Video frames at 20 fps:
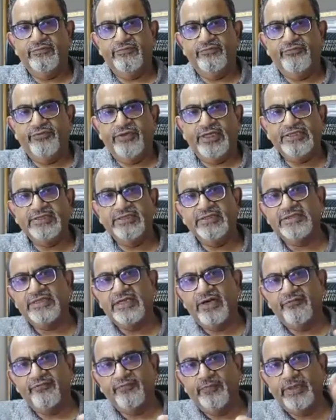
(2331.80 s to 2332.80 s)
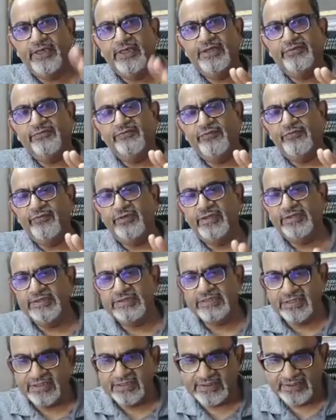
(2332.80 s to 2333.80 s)
fracture shaft penis we will
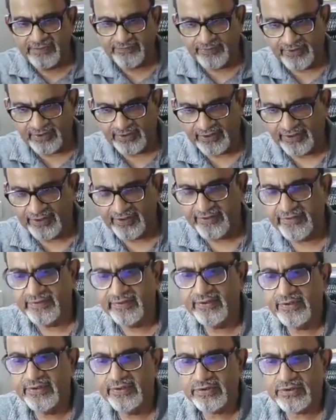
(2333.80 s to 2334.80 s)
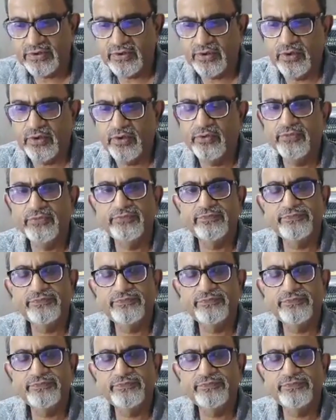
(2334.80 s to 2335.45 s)
discuss separately. So